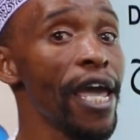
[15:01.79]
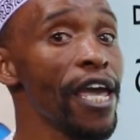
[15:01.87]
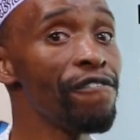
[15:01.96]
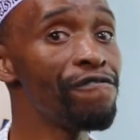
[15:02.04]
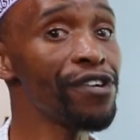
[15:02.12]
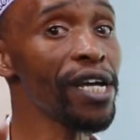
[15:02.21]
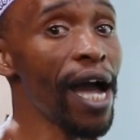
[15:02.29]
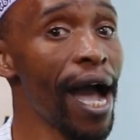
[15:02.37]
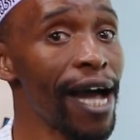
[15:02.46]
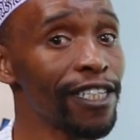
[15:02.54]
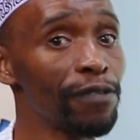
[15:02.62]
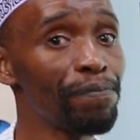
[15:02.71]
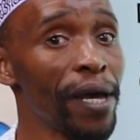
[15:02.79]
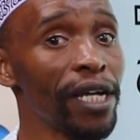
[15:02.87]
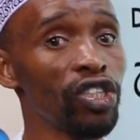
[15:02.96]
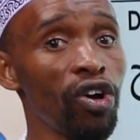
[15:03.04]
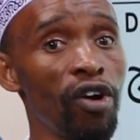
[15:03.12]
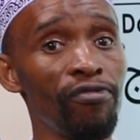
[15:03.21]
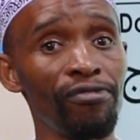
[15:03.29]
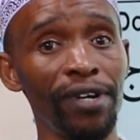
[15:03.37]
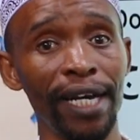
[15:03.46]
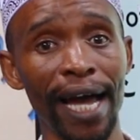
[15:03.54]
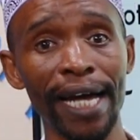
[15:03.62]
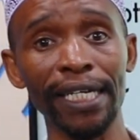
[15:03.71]
Every aspect of
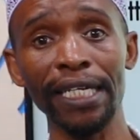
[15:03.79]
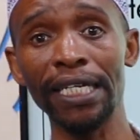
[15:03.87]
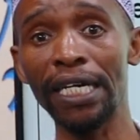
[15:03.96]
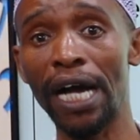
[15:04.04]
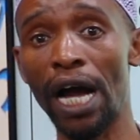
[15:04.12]
learning